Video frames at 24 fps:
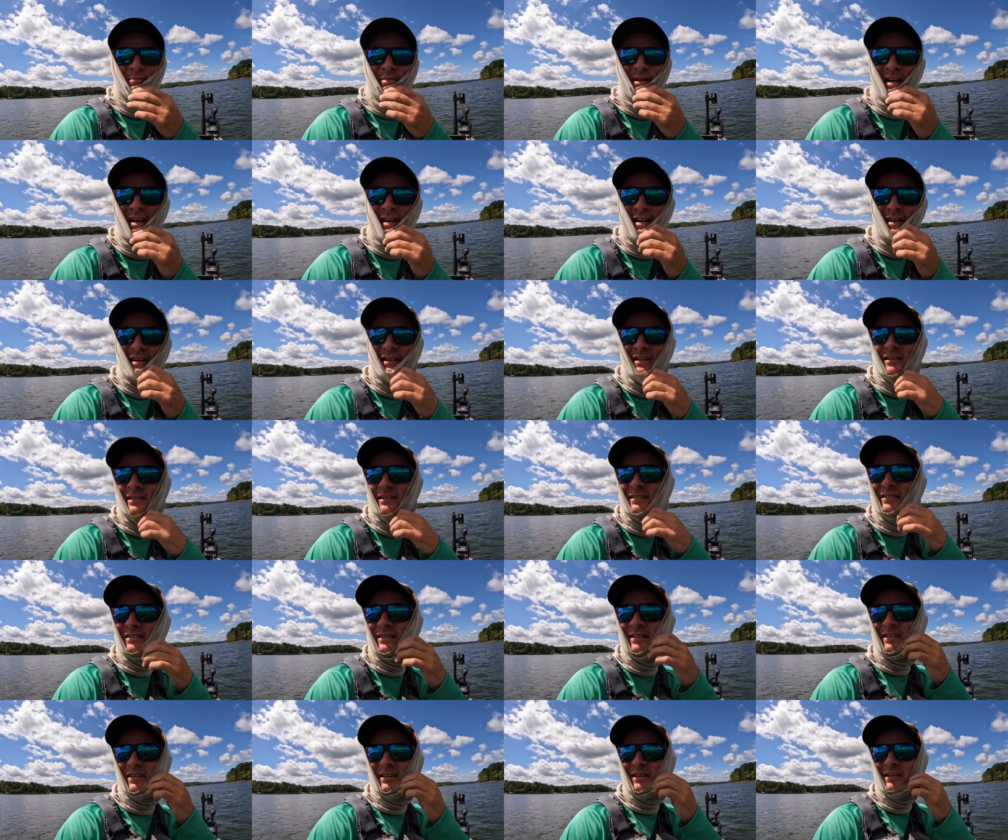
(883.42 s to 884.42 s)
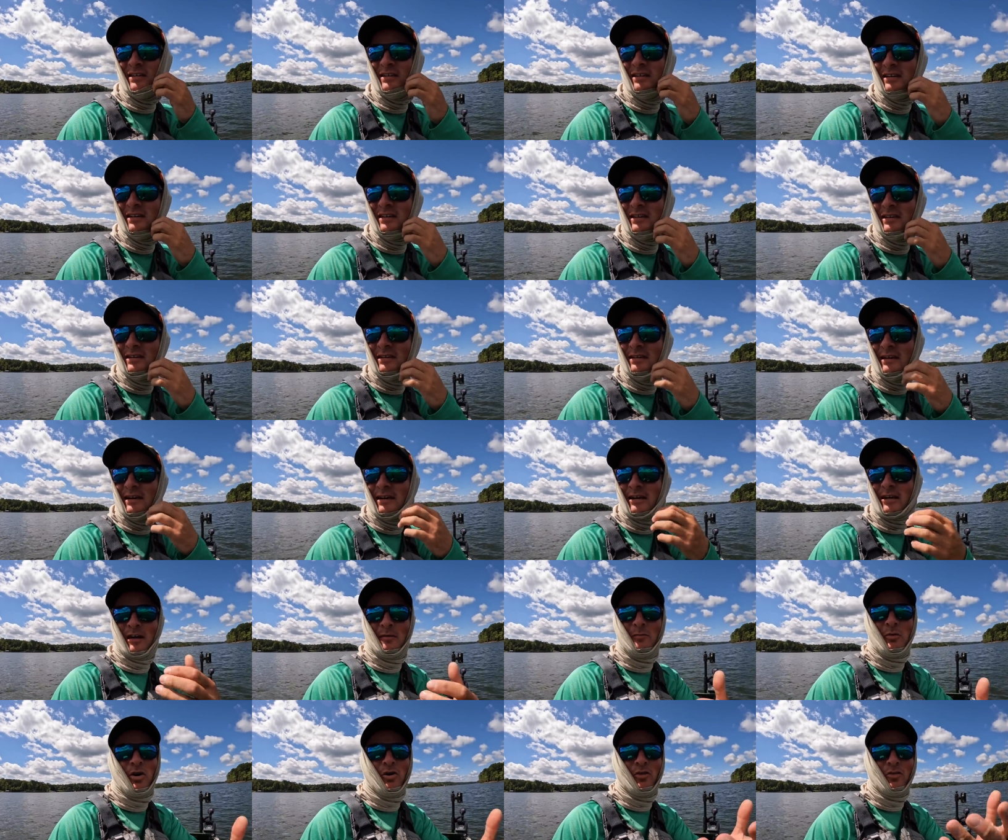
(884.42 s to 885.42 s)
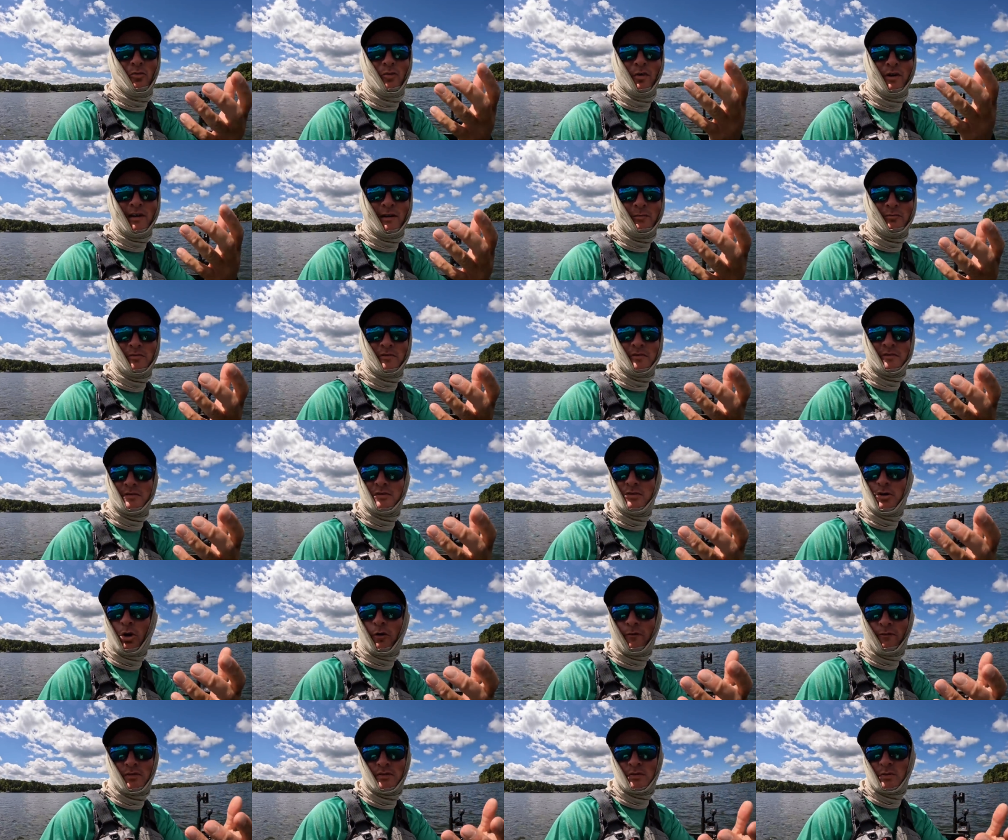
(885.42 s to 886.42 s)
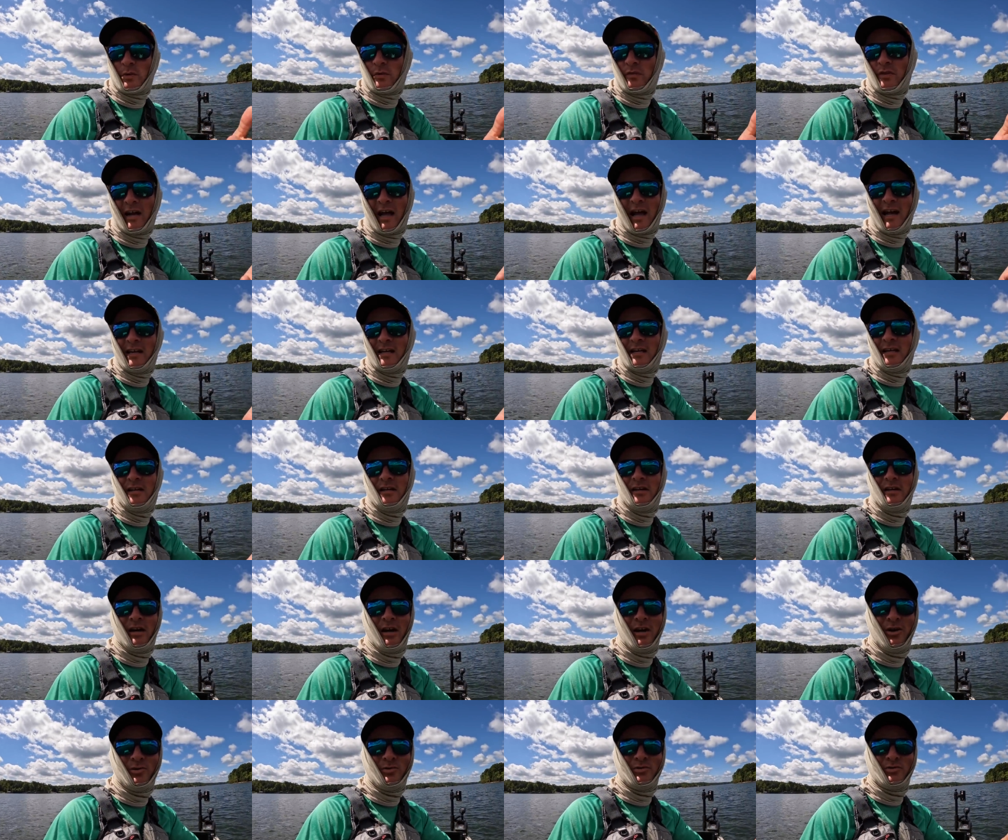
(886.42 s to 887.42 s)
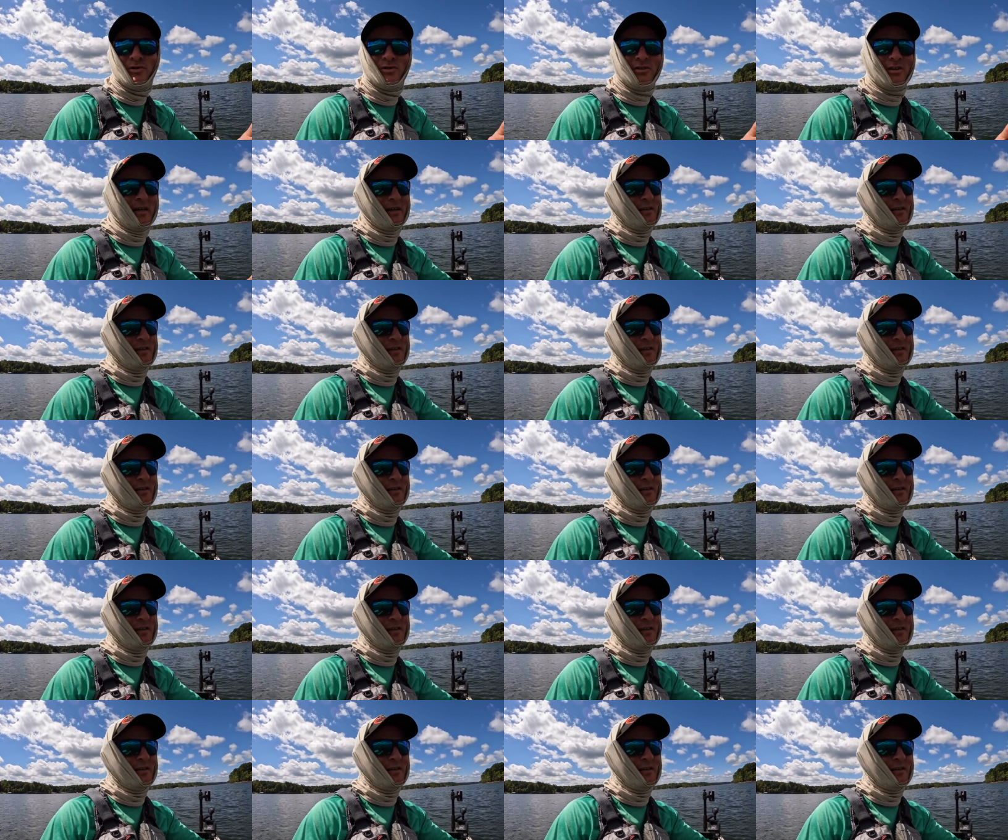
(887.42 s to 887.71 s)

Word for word: bait and come all the way up to the surface with it. I didn't know till